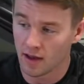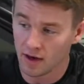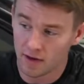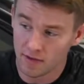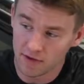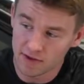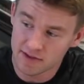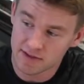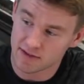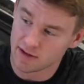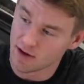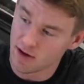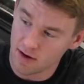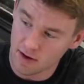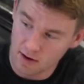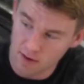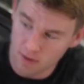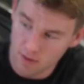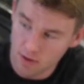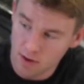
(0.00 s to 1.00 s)
And in this
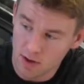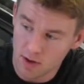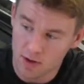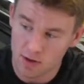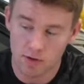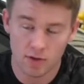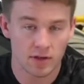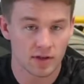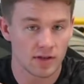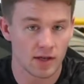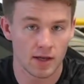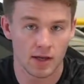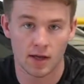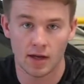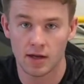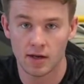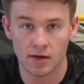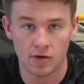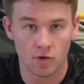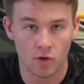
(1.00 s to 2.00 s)
scenario, you could
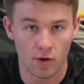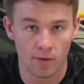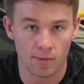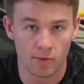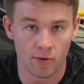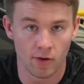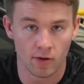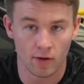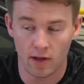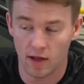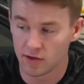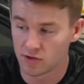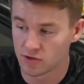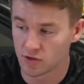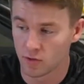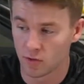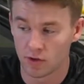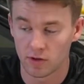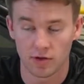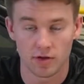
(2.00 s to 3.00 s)
take any normal
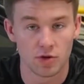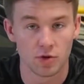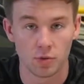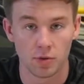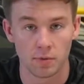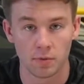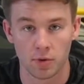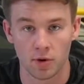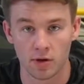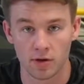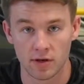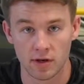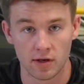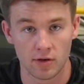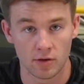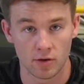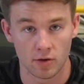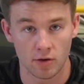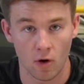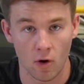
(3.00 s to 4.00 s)
engine oil that you would
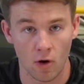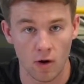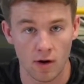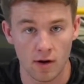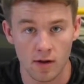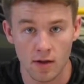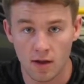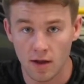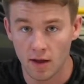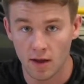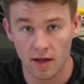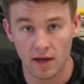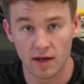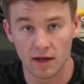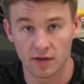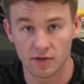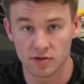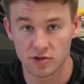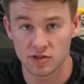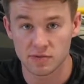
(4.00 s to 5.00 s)
put in your car
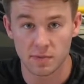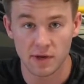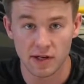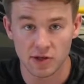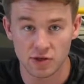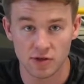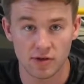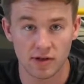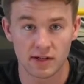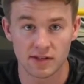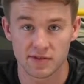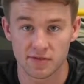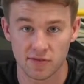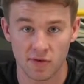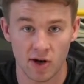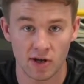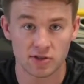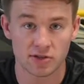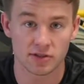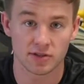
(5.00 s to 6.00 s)
and just make sure that it's
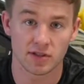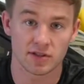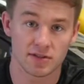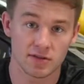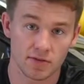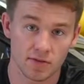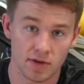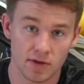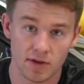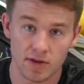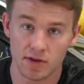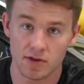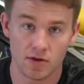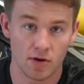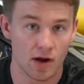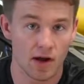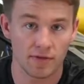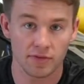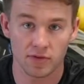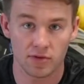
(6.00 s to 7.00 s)
fresh. You
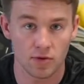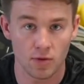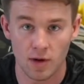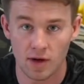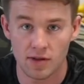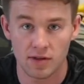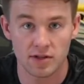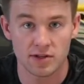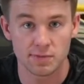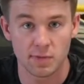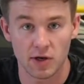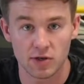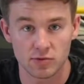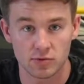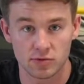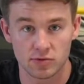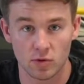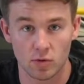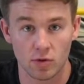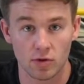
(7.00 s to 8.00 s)
don't have to do anything
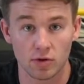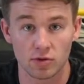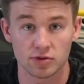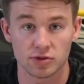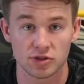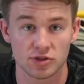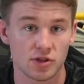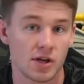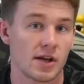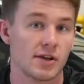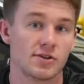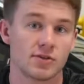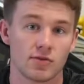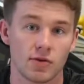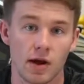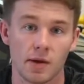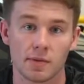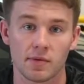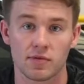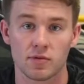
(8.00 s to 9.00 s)
special with the oil. Just
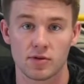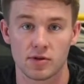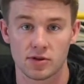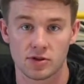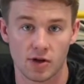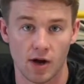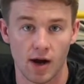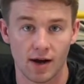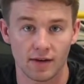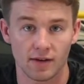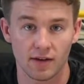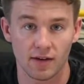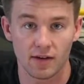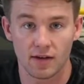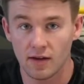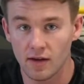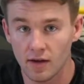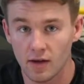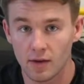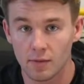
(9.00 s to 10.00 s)
change it right before the track
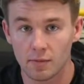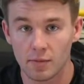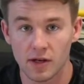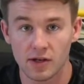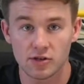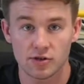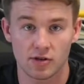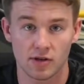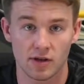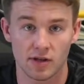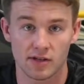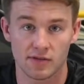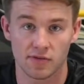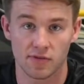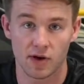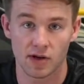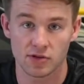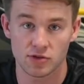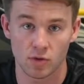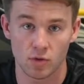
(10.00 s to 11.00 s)
day. Make sure that
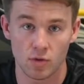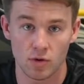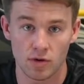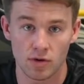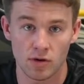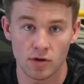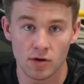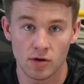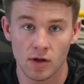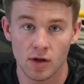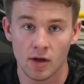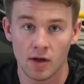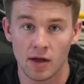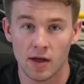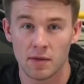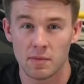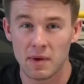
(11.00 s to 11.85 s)
it's fresh oil.